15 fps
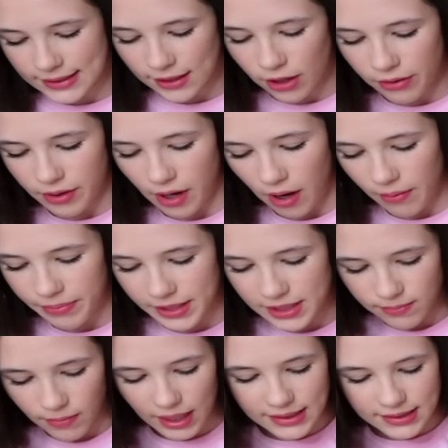Hold up, this
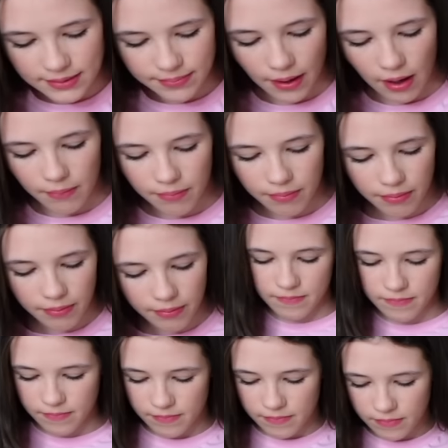might zip up.
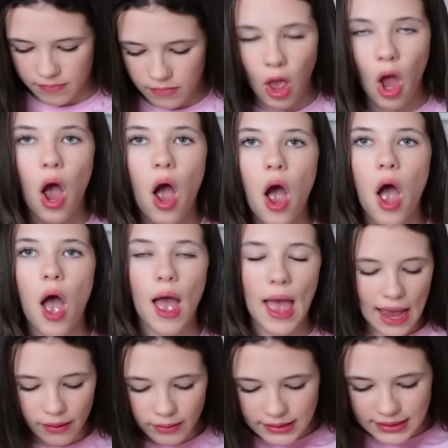
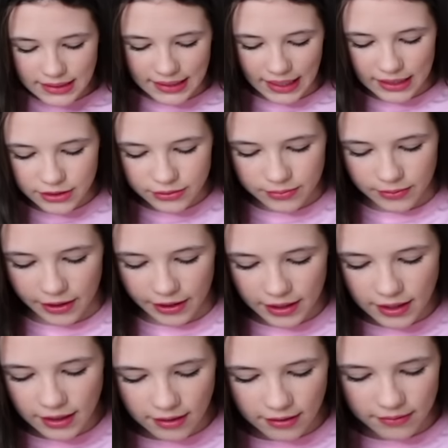How is this actual
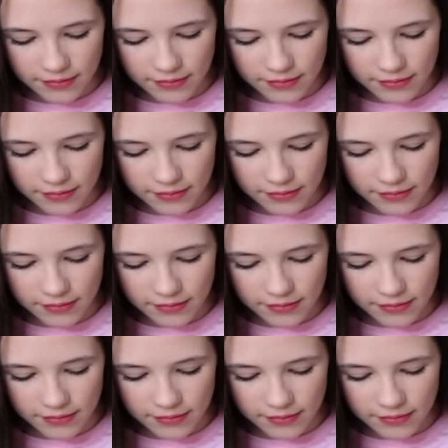working?